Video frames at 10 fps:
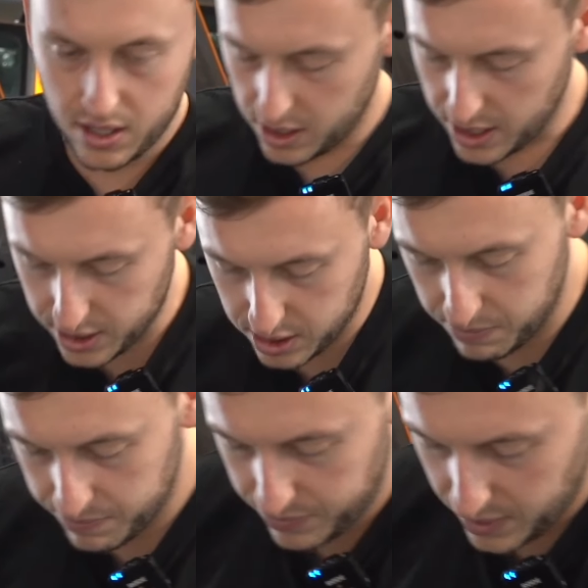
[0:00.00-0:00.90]
Get
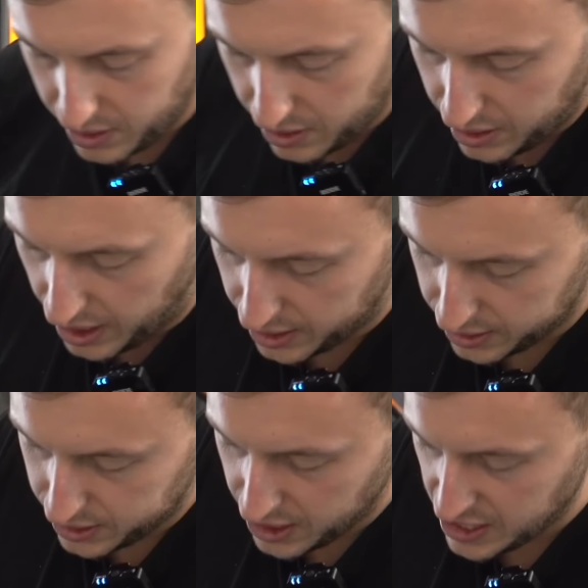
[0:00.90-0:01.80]
some
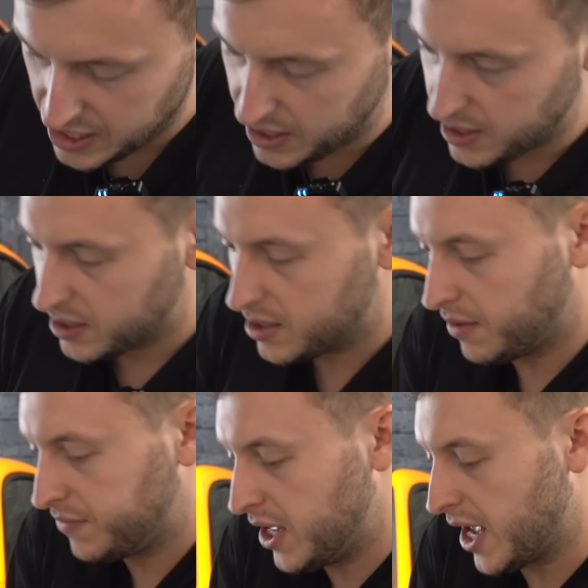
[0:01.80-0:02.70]
cutters, cut
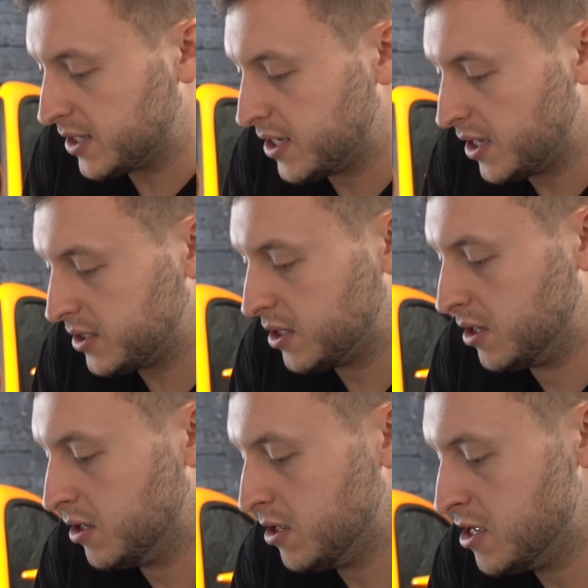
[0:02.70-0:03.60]
off the excess,
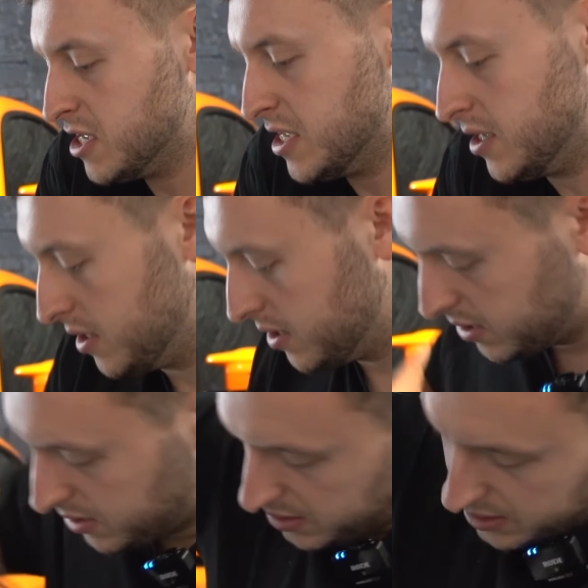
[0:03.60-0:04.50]

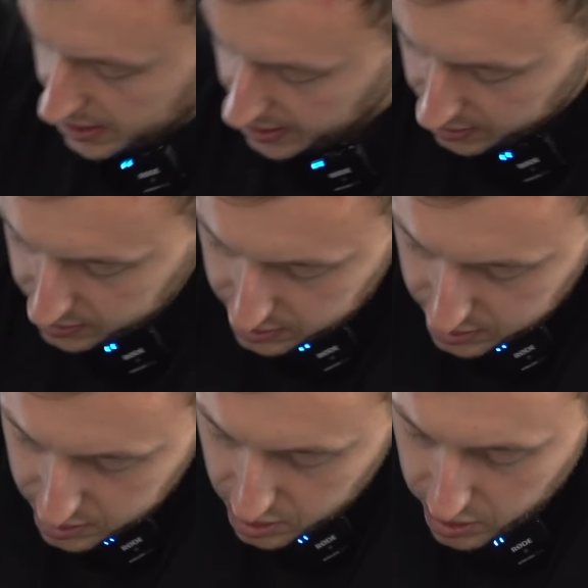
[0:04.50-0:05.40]

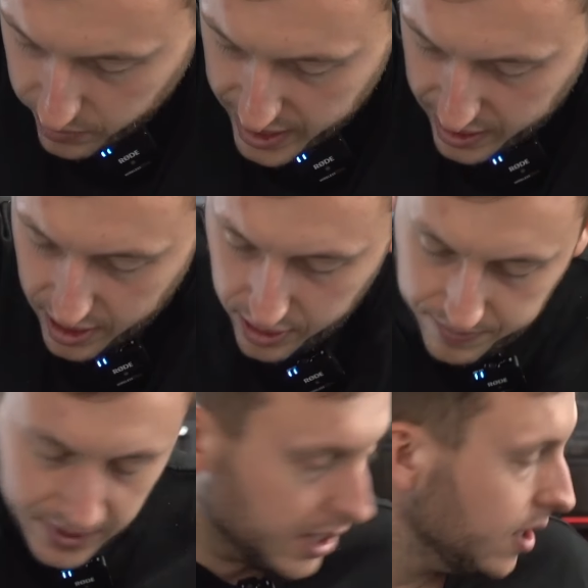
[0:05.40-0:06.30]
and you're way to go.
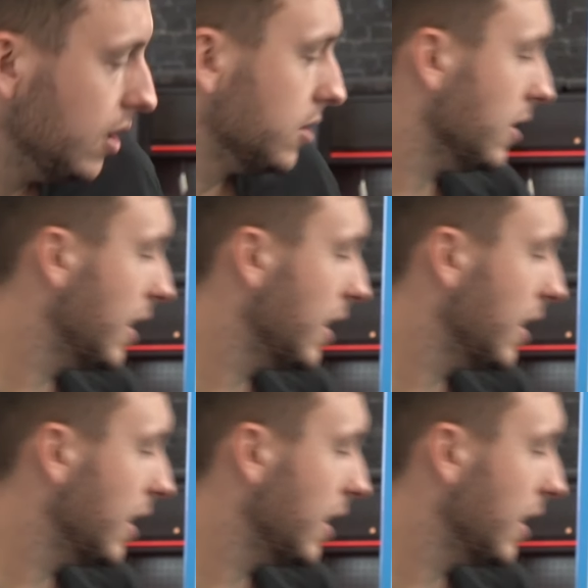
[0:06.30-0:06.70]
So